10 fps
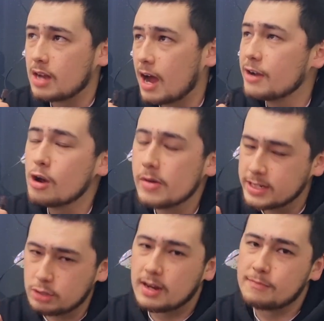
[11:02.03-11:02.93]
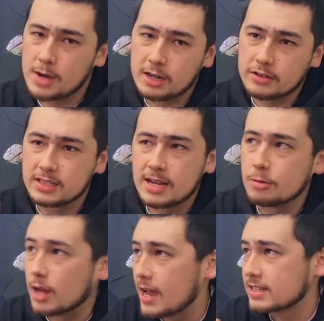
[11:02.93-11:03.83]
I know I do leave money on the table.
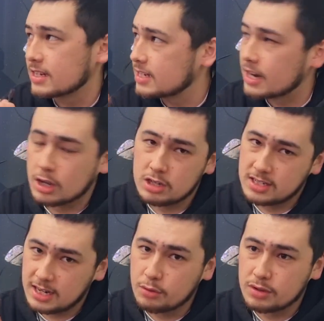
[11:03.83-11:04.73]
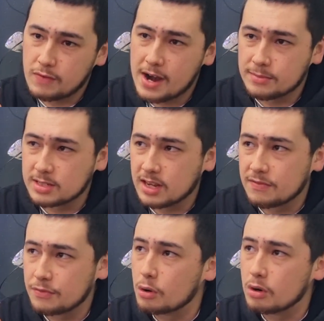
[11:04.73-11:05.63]
Like as I said, I could sell the random
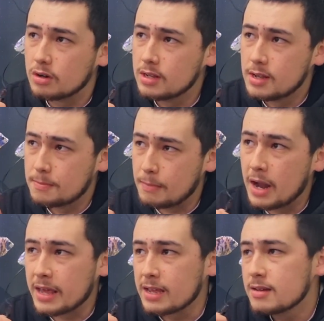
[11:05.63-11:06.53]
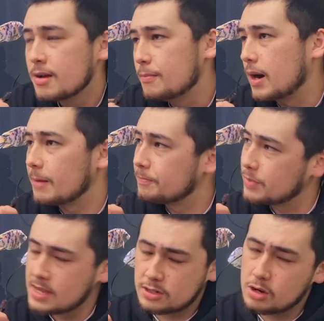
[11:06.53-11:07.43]
stuff for money, but
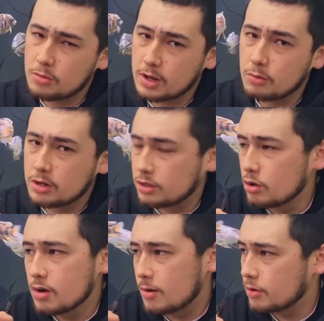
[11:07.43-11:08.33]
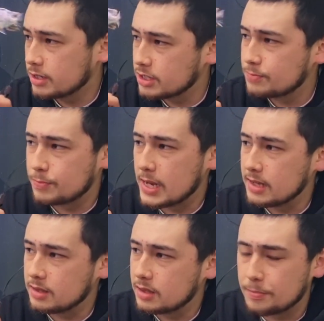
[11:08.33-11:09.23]
that's not what I want to do. I want to just
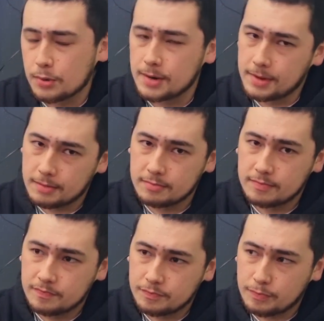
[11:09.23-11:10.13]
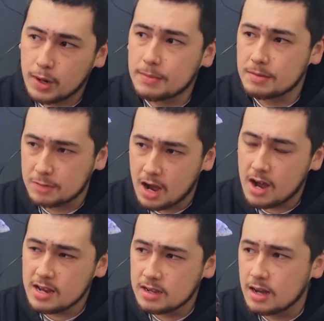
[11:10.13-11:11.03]
be the premium
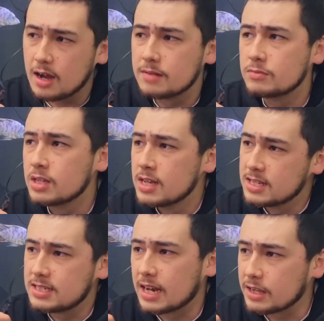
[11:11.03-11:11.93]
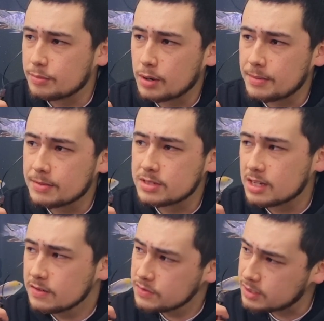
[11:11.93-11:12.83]
guy, selling the premium
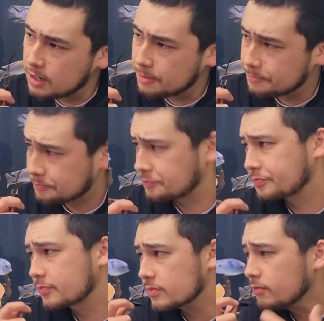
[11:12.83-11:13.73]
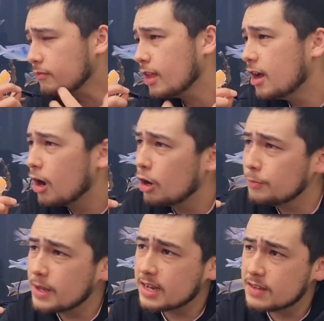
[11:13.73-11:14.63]
stuff. So I hope
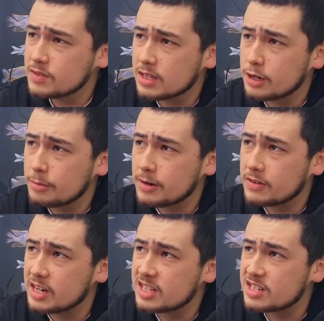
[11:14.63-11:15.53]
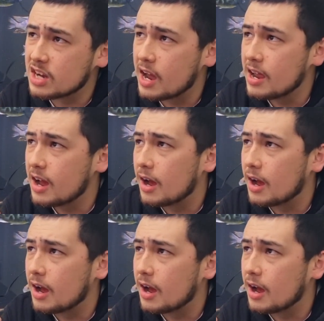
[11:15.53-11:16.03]
that gives a little bit of an insight.